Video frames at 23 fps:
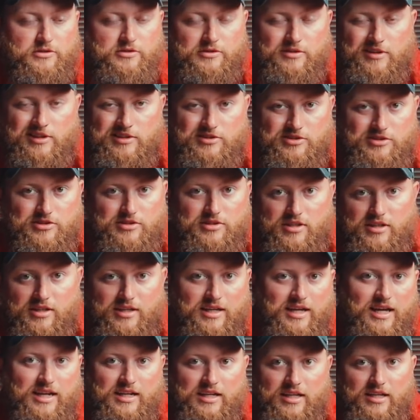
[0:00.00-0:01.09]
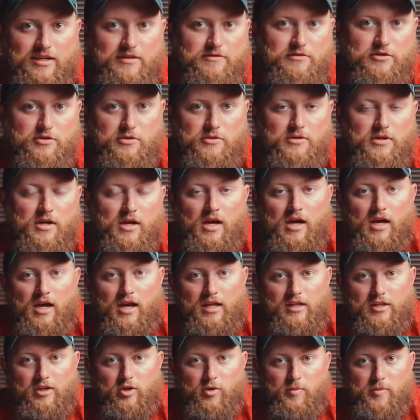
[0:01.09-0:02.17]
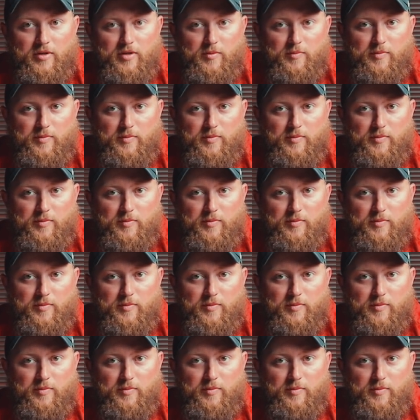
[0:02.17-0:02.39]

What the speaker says: So that's just going to kind of give you a little bit